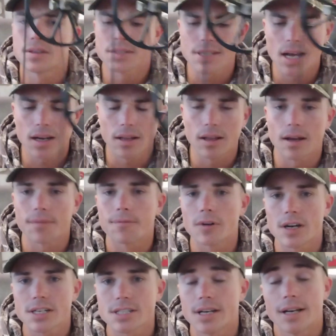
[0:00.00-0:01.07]
So it's got a lot of
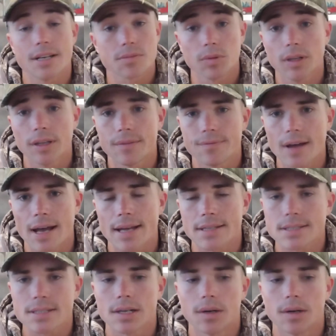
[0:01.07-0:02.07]
friction and it's really fast.